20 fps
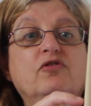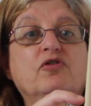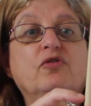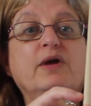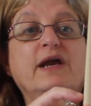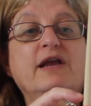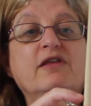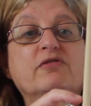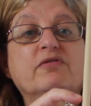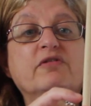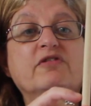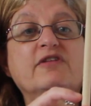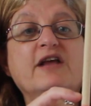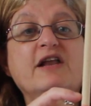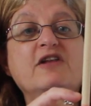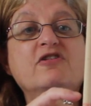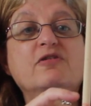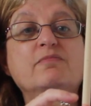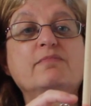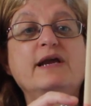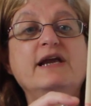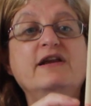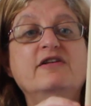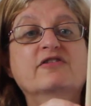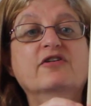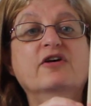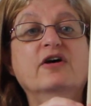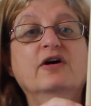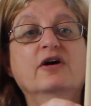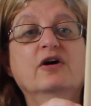to either a
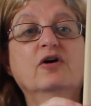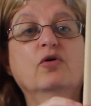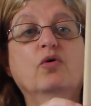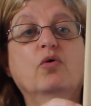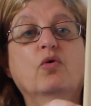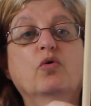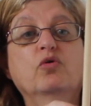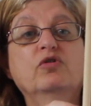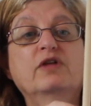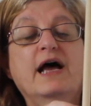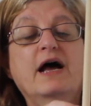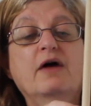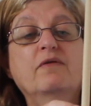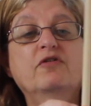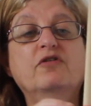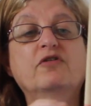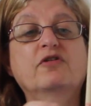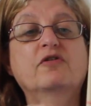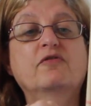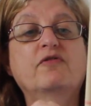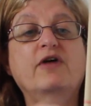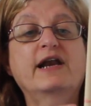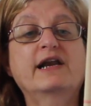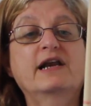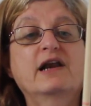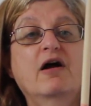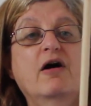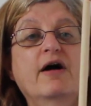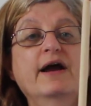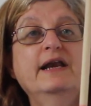centimetre or down to the red
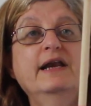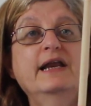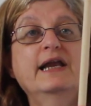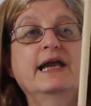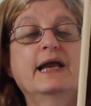line,